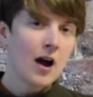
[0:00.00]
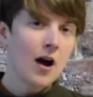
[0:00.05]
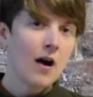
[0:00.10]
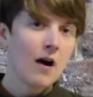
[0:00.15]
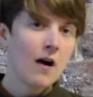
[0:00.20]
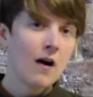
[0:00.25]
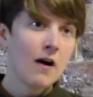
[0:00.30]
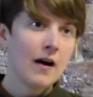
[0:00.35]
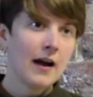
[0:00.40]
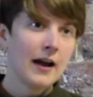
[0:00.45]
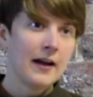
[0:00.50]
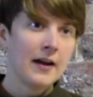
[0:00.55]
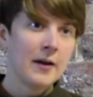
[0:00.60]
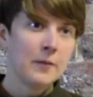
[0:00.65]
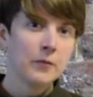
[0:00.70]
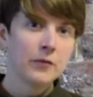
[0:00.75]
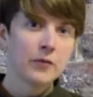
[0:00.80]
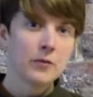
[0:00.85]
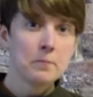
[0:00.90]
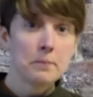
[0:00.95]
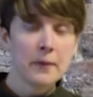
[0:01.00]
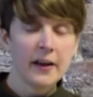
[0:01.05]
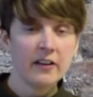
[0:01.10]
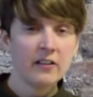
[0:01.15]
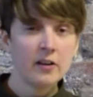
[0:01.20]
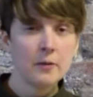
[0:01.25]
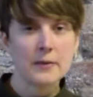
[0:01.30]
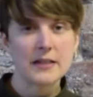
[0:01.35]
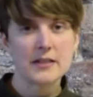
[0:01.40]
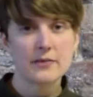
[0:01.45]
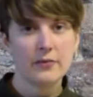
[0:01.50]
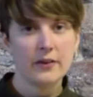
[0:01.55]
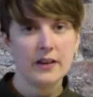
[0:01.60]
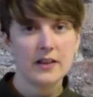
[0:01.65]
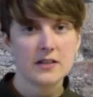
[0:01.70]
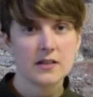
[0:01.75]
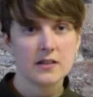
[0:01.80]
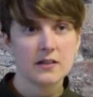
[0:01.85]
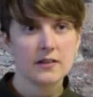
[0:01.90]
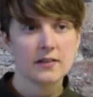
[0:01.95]
are some pyramid
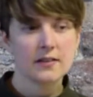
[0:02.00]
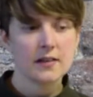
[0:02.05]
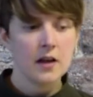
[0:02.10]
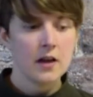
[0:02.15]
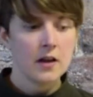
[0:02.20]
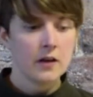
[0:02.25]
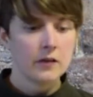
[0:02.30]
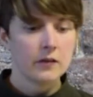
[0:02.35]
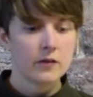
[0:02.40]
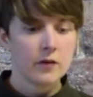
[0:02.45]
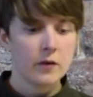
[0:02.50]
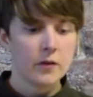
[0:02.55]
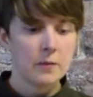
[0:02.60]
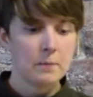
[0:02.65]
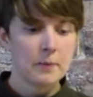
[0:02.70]
feeders. So the